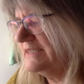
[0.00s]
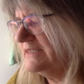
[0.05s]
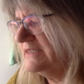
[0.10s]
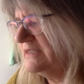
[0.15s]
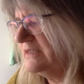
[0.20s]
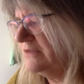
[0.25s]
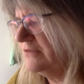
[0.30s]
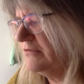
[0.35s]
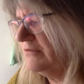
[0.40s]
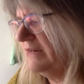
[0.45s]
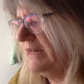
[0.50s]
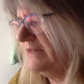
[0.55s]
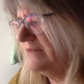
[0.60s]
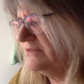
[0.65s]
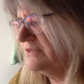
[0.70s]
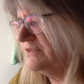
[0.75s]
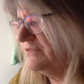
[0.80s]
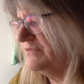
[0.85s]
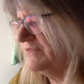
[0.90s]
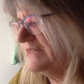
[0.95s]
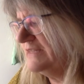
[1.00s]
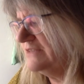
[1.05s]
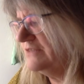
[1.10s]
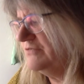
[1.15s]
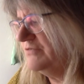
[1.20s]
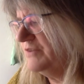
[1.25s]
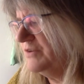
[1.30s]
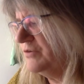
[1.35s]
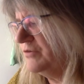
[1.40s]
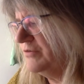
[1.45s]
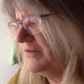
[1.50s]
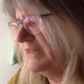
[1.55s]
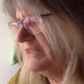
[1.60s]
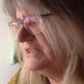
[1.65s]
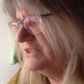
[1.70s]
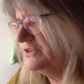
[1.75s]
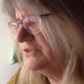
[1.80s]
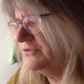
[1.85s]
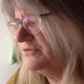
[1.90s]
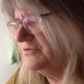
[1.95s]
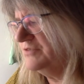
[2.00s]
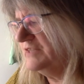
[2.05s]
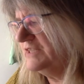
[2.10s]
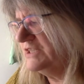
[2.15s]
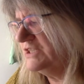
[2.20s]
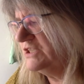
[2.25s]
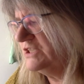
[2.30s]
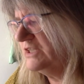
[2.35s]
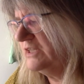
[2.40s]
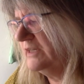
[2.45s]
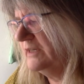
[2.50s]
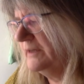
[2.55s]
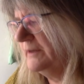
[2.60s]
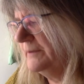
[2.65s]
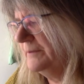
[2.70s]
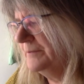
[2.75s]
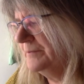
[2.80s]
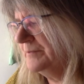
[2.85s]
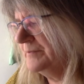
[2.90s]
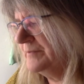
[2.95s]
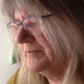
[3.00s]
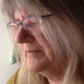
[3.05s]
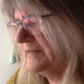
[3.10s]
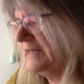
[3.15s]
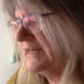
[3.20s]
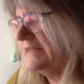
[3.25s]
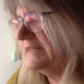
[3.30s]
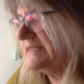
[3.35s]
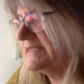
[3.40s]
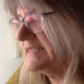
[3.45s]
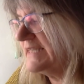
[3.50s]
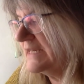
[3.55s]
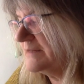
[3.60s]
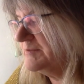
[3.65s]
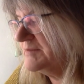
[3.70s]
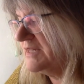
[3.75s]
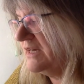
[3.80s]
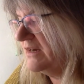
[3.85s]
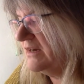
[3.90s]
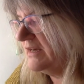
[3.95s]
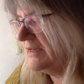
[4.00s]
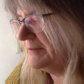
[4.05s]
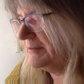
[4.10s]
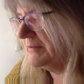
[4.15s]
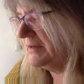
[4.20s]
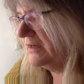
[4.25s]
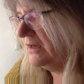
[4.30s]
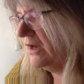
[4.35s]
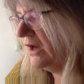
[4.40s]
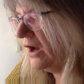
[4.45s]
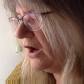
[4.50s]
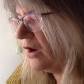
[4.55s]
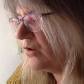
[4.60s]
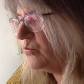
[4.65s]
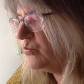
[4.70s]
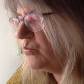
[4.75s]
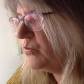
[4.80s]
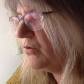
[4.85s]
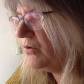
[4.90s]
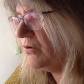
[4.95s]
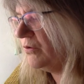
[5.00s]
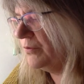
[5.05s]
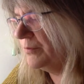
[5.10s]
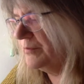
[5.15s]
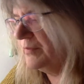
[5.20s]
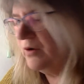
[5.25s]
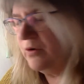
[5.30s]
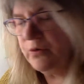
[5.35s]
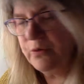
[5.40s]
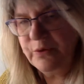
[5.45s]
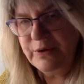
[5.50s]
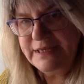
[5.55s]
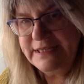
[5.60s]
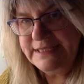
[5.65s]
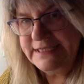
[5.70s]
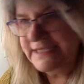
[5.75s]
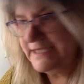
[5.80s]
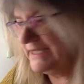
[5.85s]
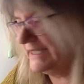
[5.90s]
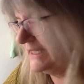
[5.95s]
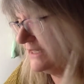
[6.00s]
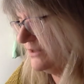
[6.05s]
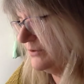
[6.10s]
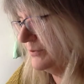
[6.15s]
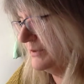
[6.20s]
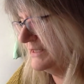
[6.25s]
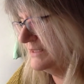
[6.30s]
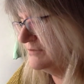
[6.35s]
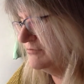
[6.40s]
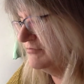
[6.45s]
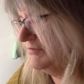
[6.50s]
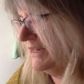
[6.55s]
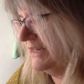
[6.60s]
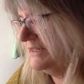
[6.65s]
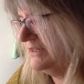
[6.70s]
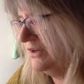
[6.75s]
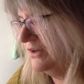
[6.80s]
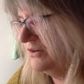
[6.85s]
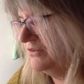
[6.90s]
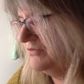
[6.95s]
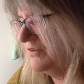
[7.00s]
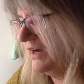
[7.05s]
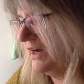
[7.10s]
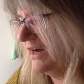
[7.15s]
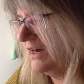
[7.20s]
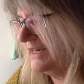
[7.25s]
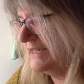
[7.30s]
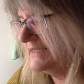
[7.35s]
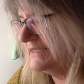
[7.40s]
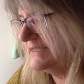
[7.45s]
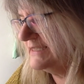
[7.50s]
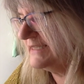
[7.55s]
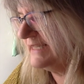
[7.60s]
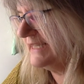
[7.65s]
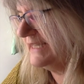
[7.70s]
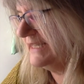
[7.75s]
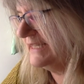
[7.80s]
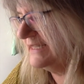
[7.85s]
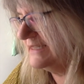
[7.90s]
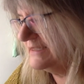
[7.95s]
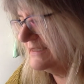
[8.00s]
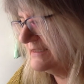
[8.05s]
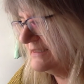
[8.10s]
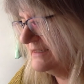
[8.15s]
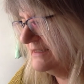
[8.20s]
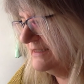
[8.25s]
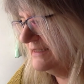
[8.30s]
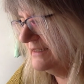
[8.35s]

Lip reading: into the grounds of Netterfield Grange Orphanage. At the same time, a warm, oily liquid ran over Ida's ears.